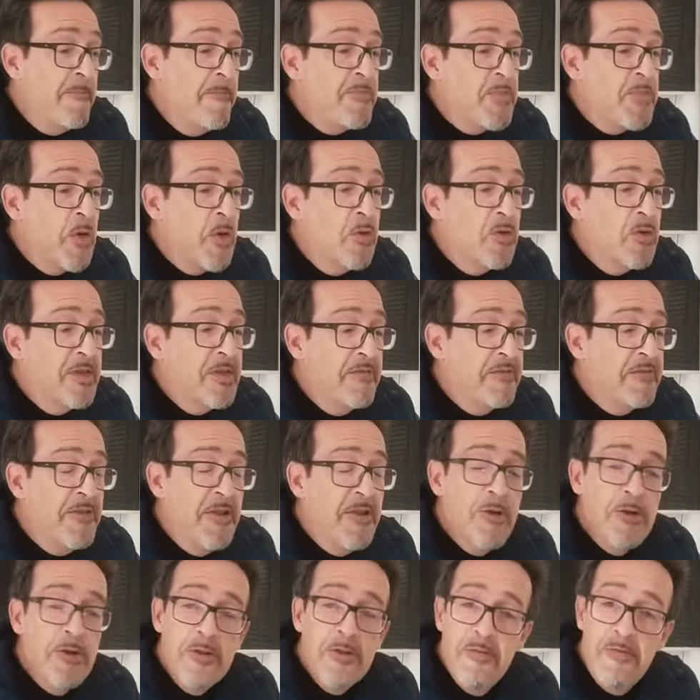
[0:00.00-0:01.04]
all the
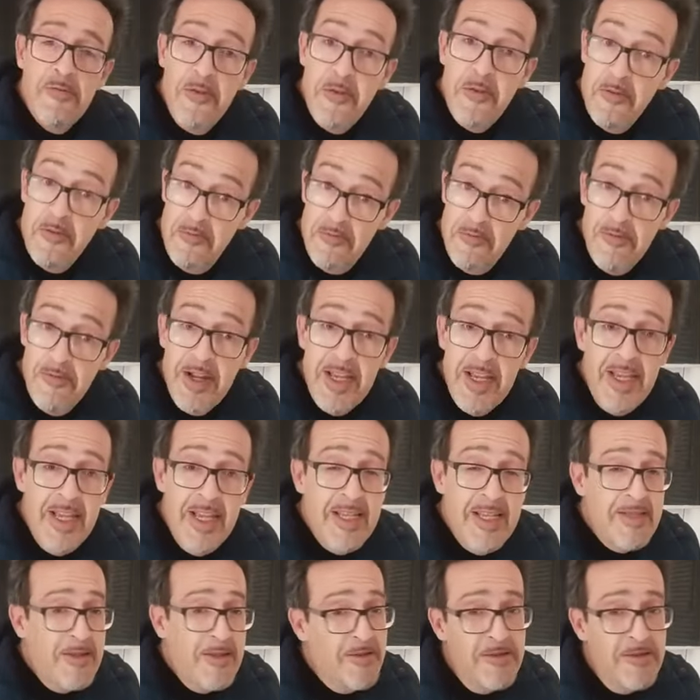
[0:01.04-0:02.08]
philosophy of
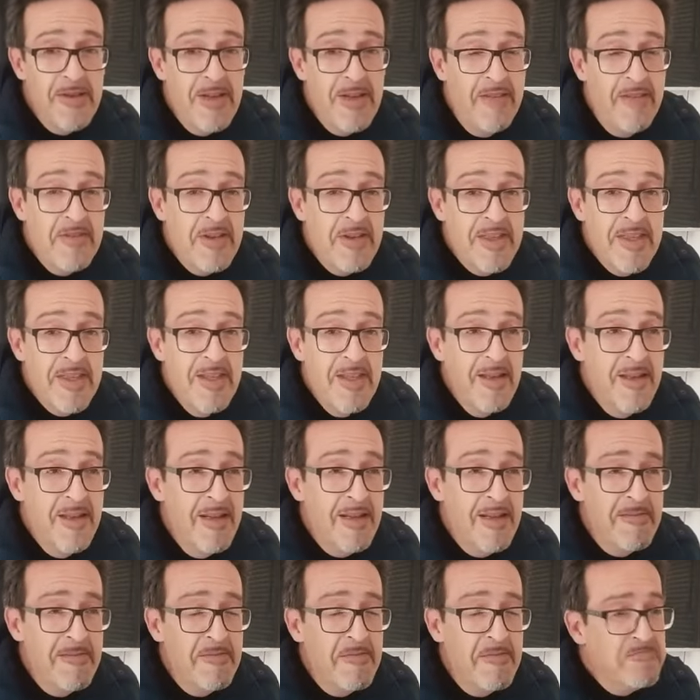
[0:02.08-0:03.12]
Greeks, everything.
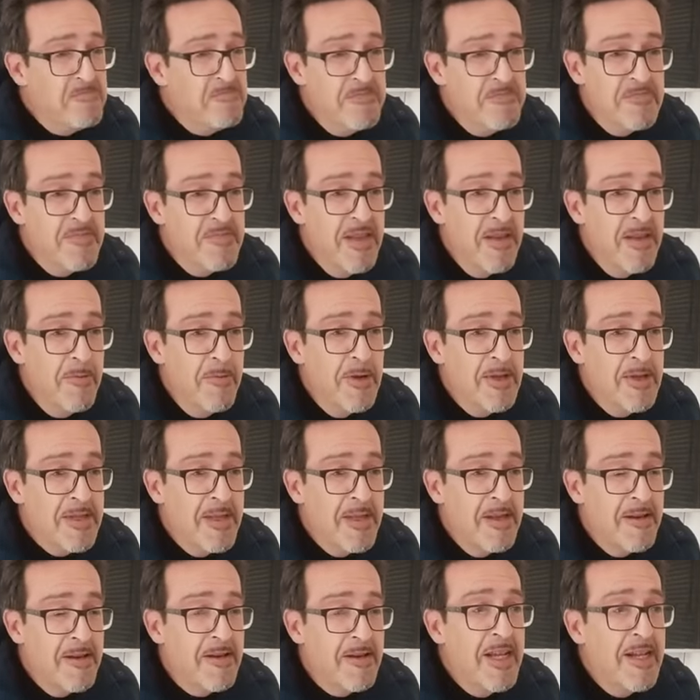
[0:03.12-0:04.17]
He was
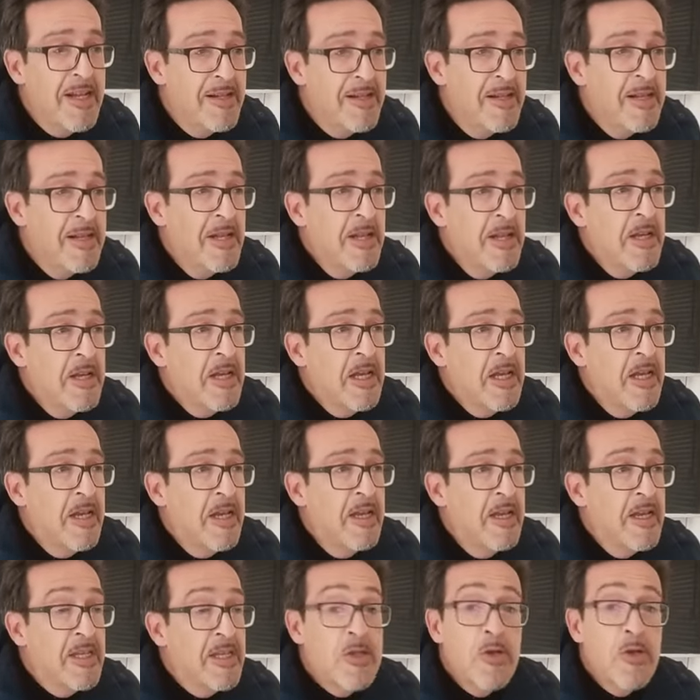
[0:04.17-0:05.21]
a real
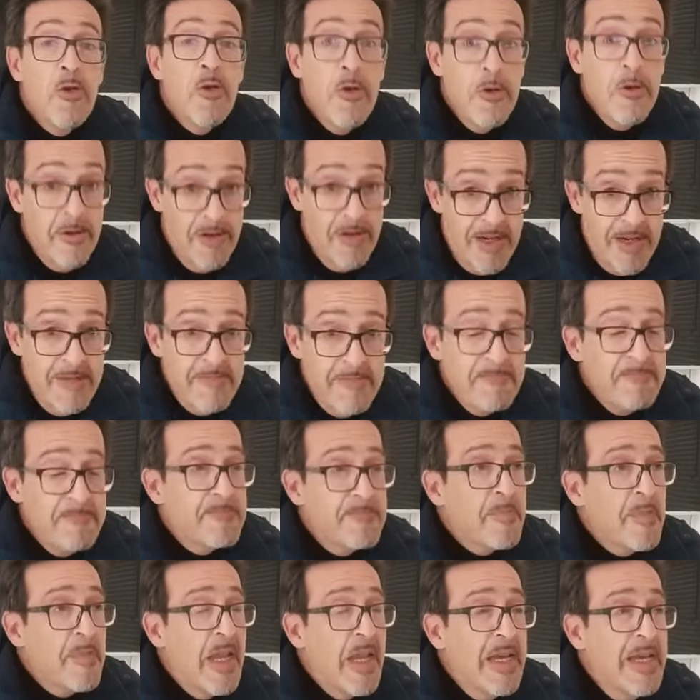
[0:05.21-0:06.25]
scholar,
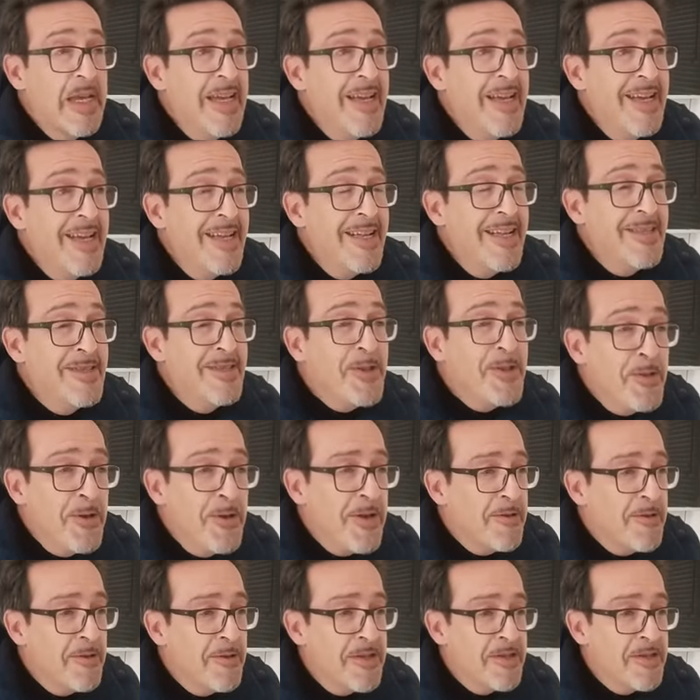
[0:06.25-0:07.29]
and so
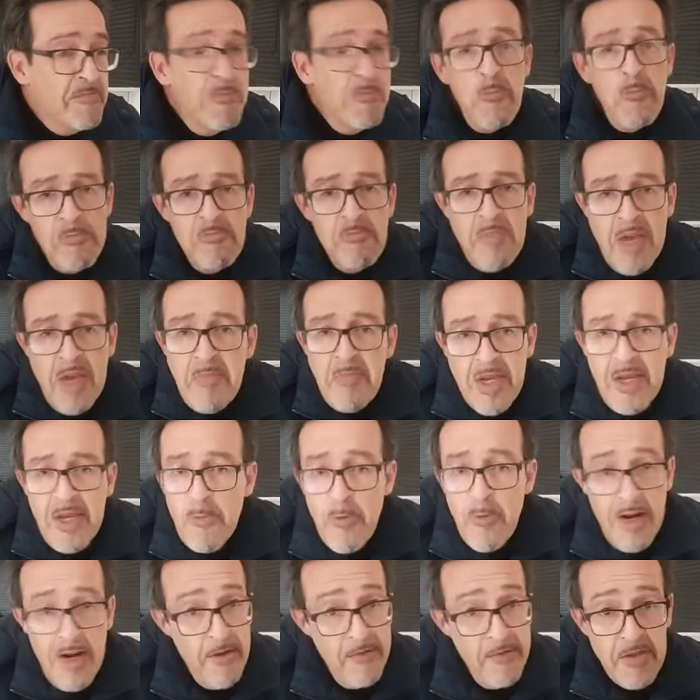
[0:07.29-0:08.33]
he was maybe
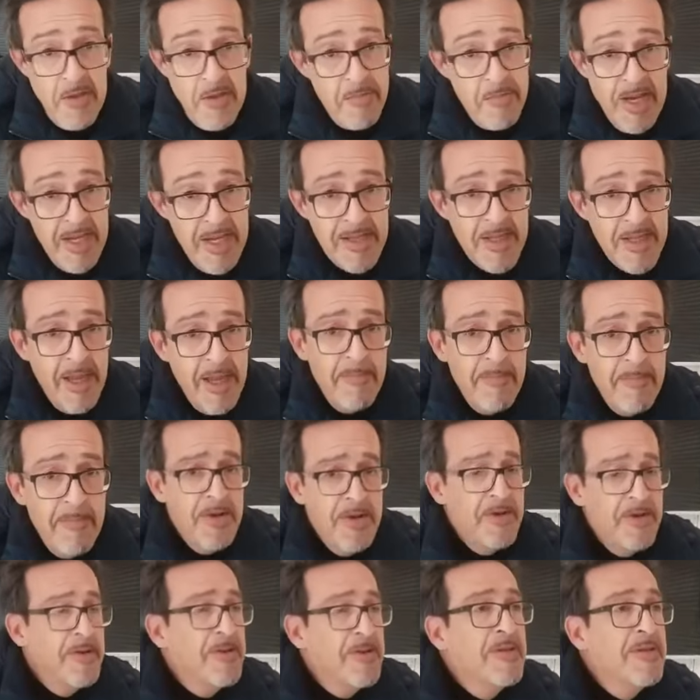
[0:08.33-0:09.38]
one of the best
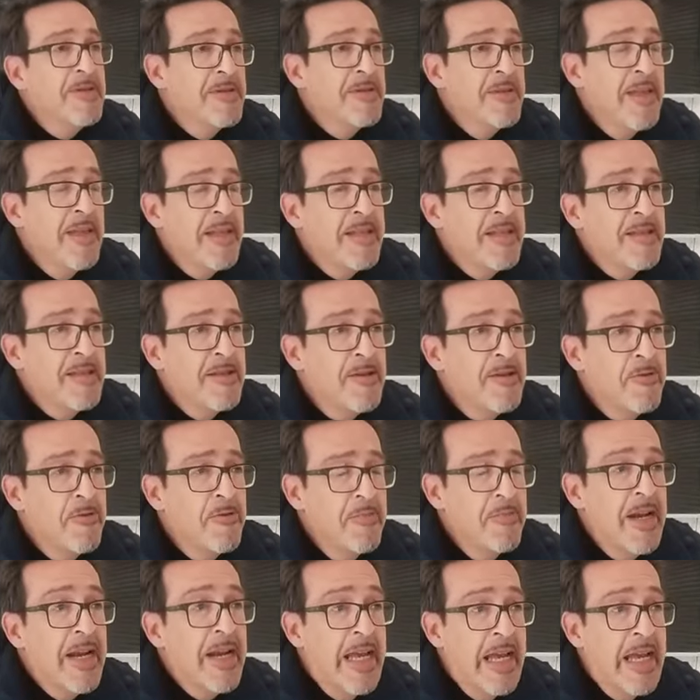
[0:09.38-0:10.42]
emperor that
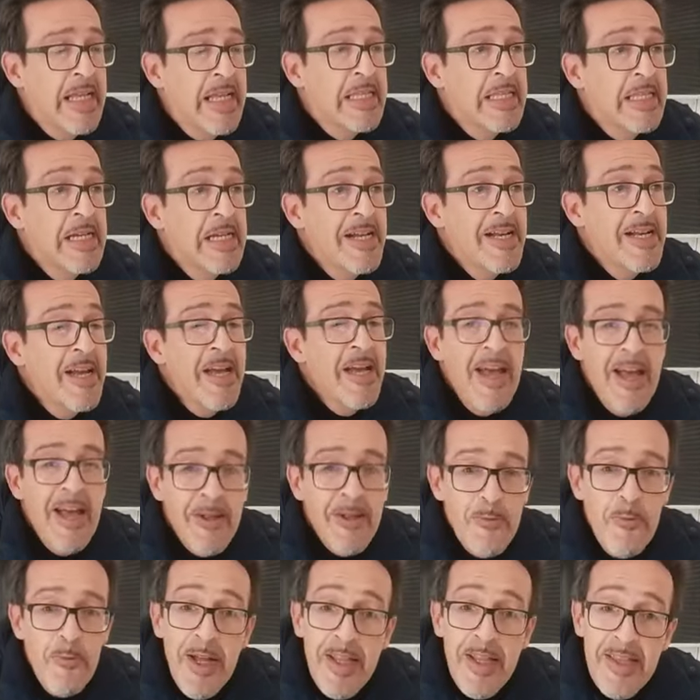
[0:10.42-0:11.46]
Roman had.
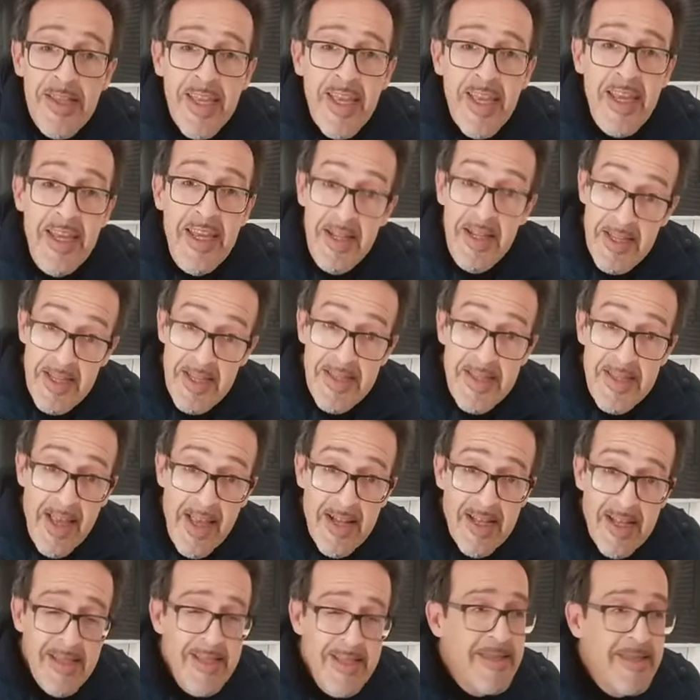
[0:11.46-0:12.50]
And one day in the Senate,